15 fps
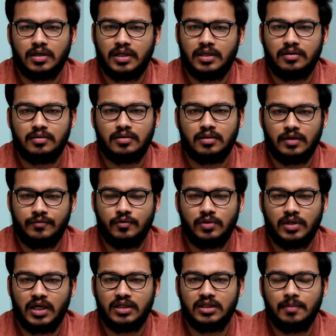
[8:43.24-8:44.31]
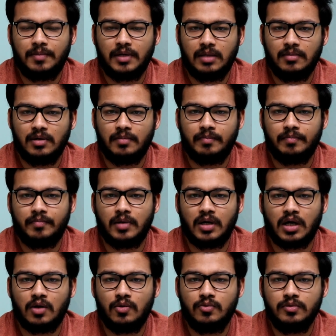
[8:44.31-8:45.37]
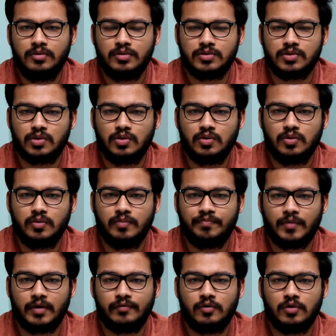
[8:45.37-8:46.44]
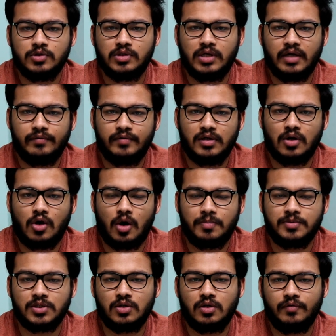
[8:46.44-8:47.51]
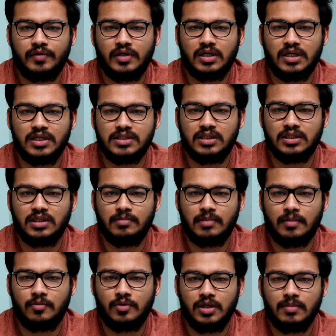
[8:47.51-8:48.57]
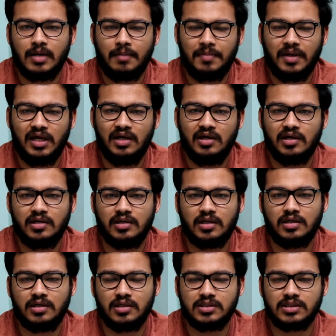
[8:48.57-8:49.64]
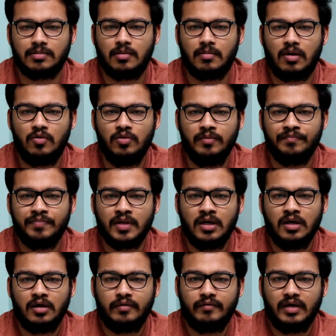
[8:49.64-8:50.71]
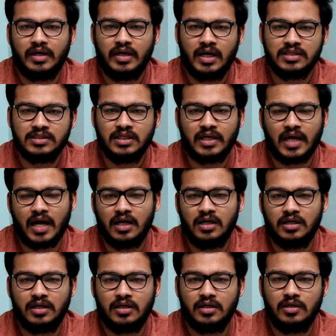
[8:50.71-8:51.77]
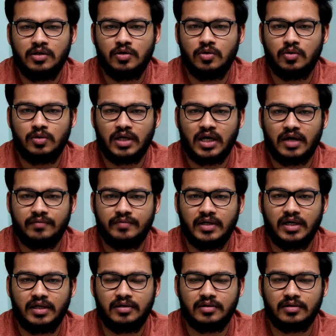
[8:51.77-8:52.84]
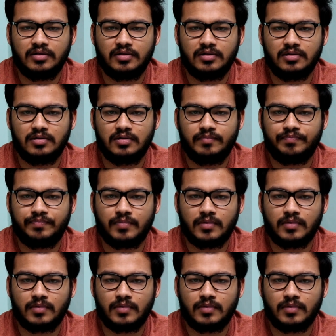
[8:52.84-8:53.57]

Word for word: If you take the premium account, so of course you have an option of increasing the memory by paying some amount. Whereas in Kaggle kernel, you don't have that